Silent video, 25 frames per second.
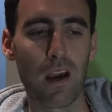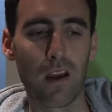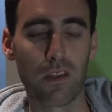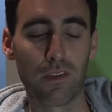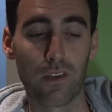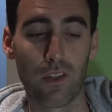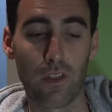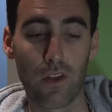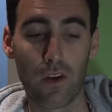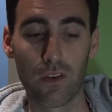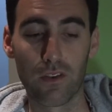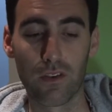
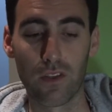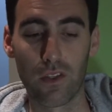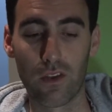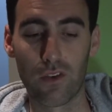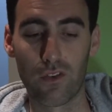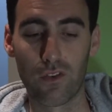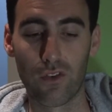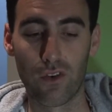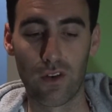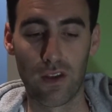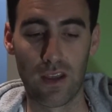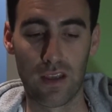So those are the
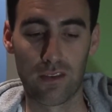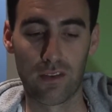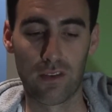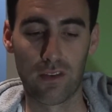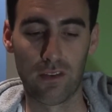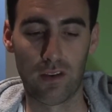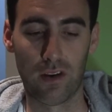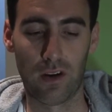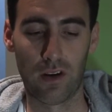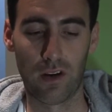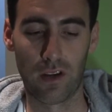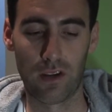two
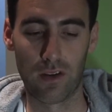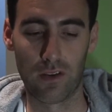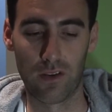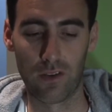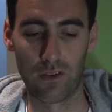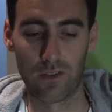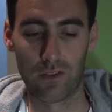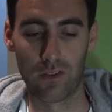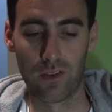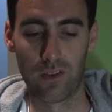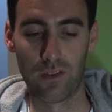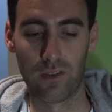necessary
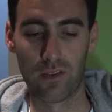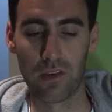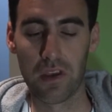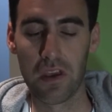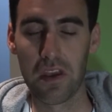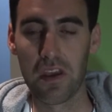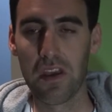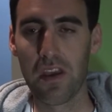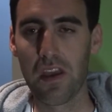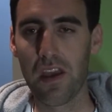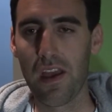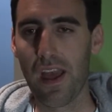conditions.
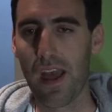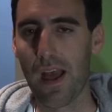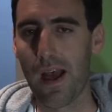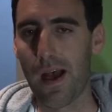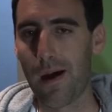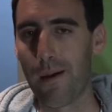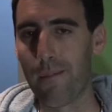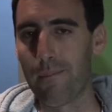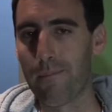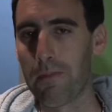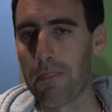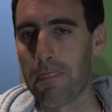
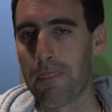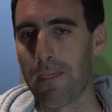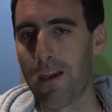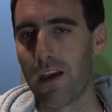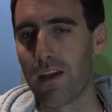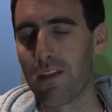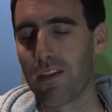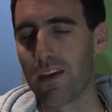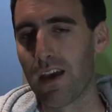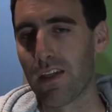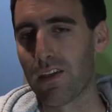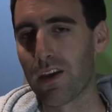Um,
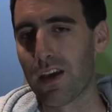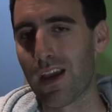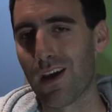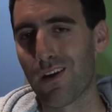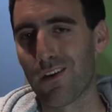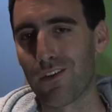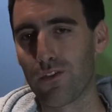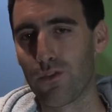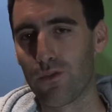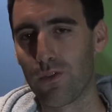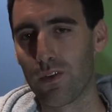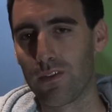the other
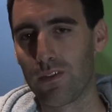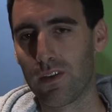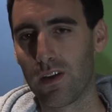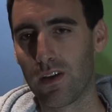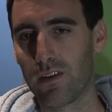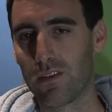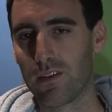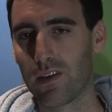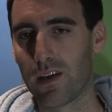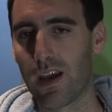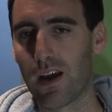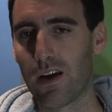
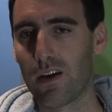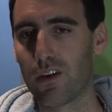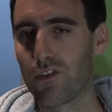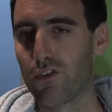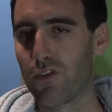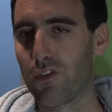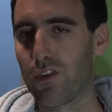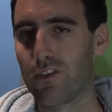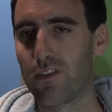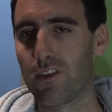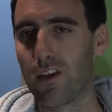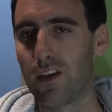characteristic is a
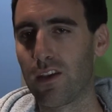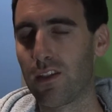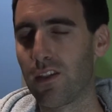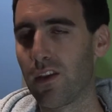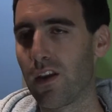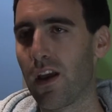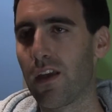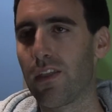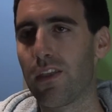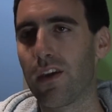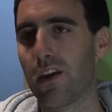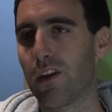characteristic
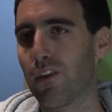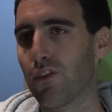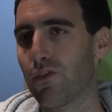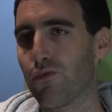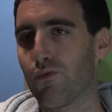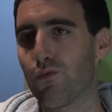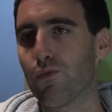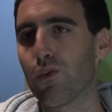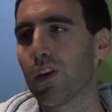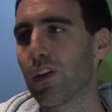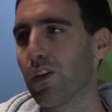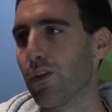that I think is
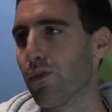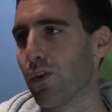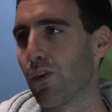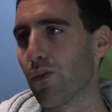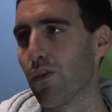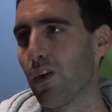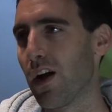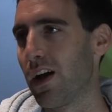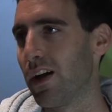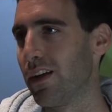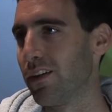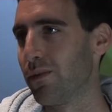really
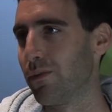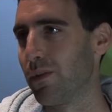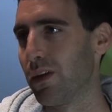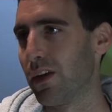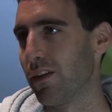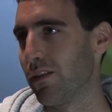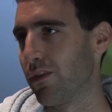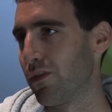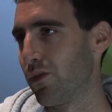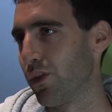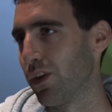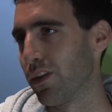required to
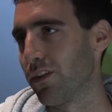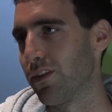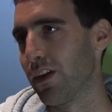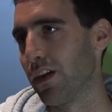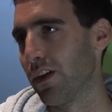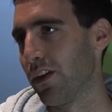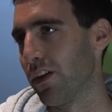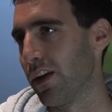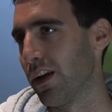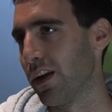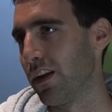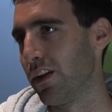be to
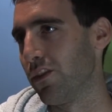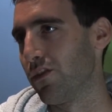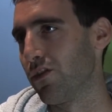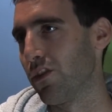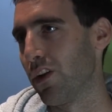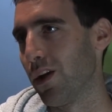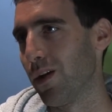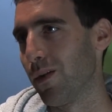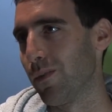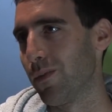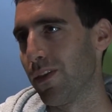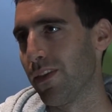excel at any
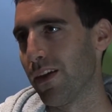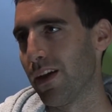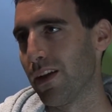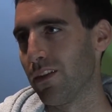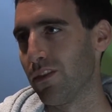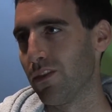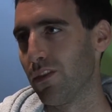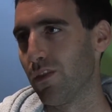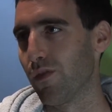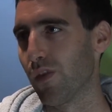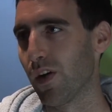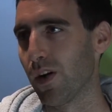job, and that
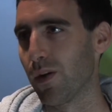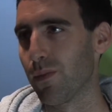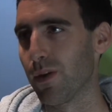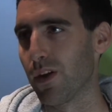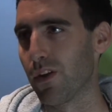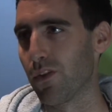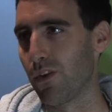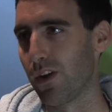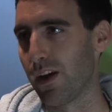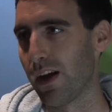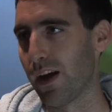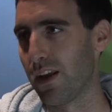is you've got to be
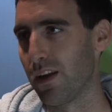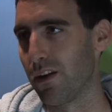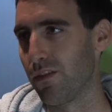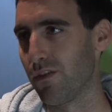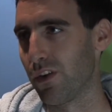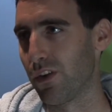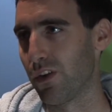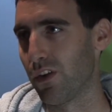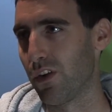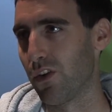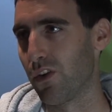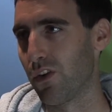creative
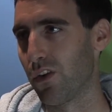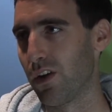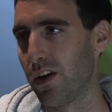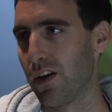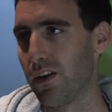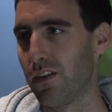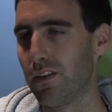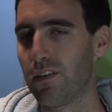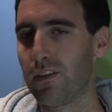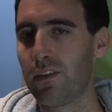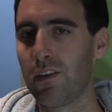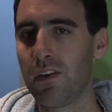and
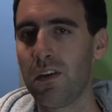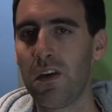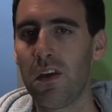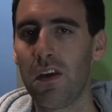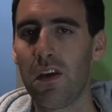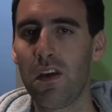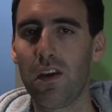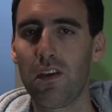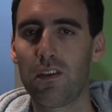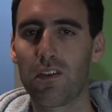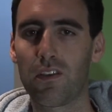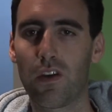curious.
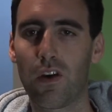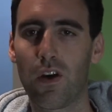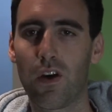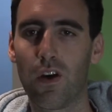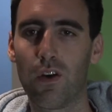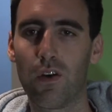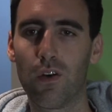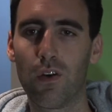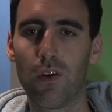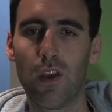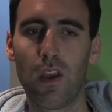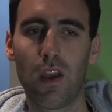
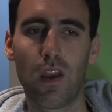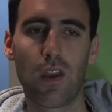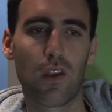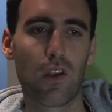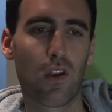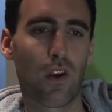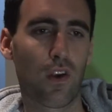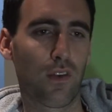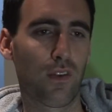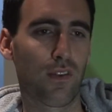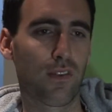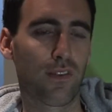So
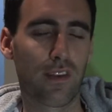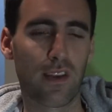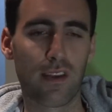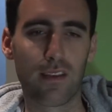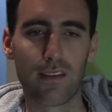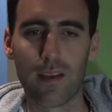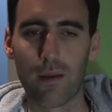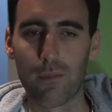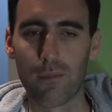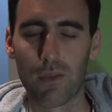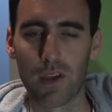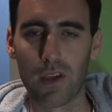you know you see
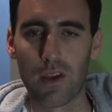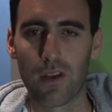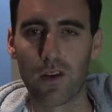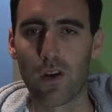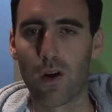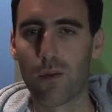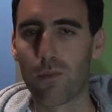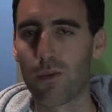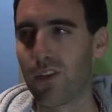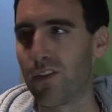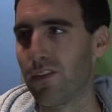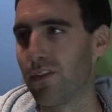something
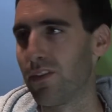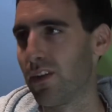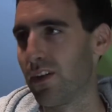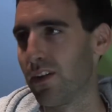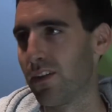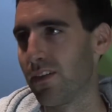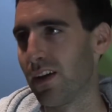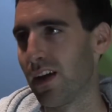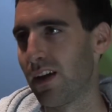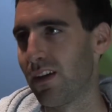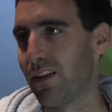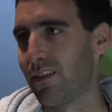anomalous in
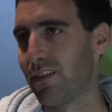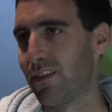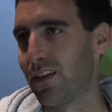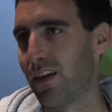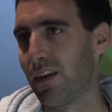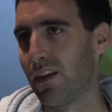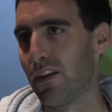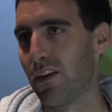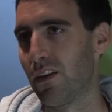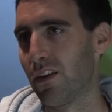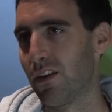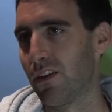a data
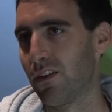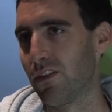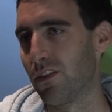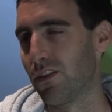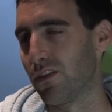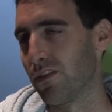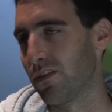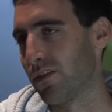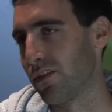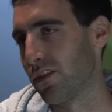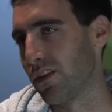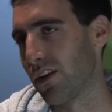set, you don't
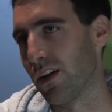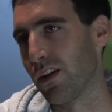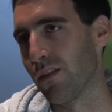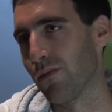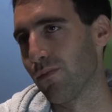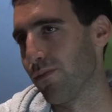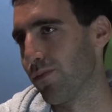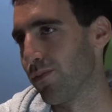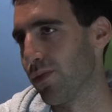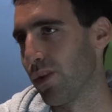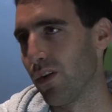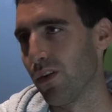just kind of
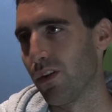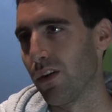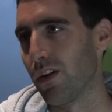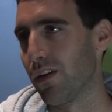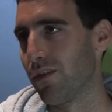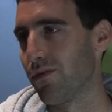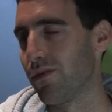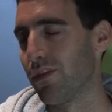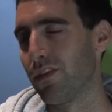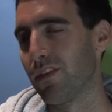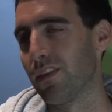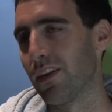blow it
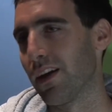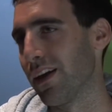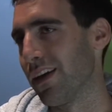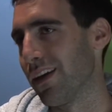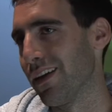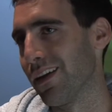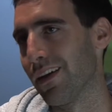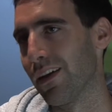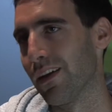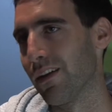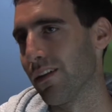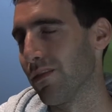off and
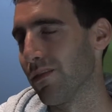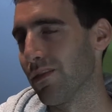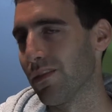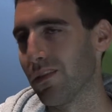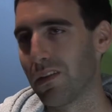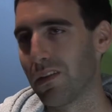say, yeah,